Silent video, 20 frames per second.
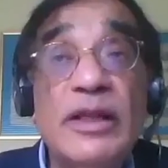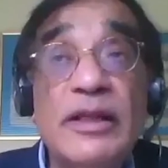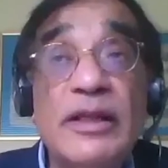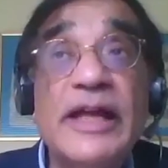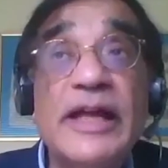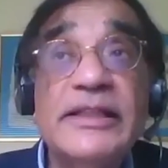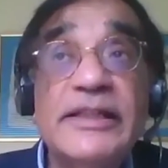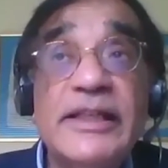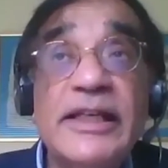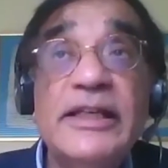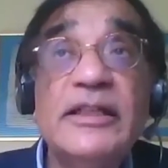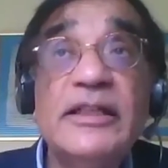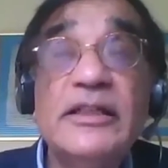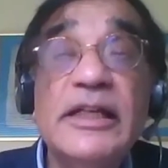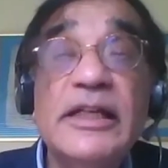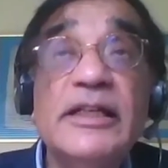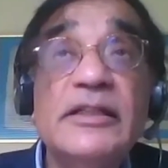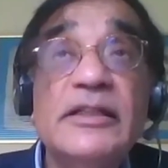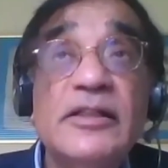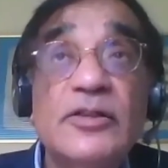I think
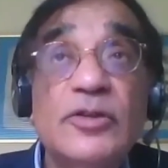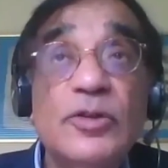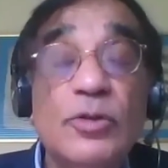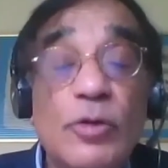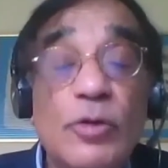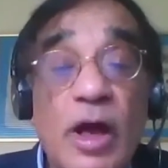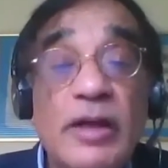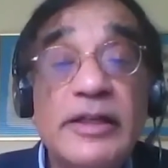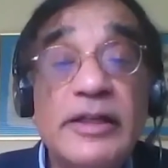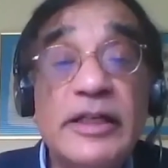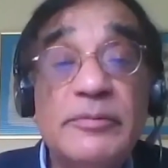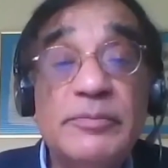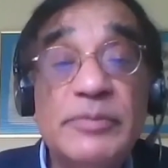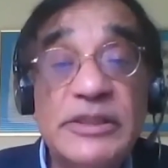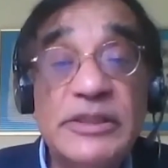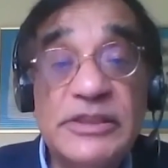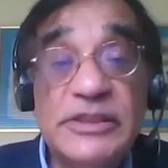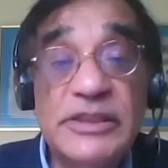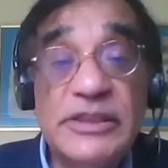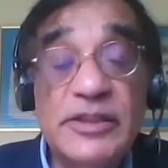in the Quran in
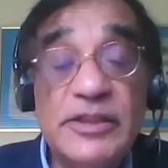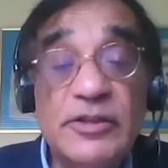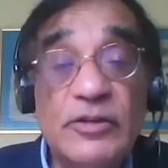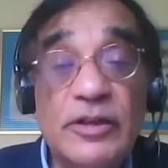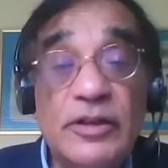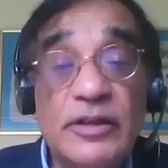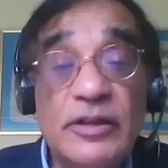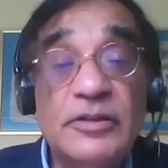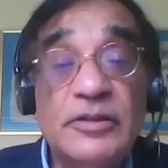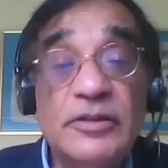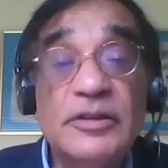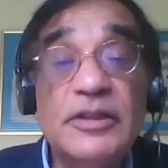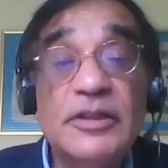particular,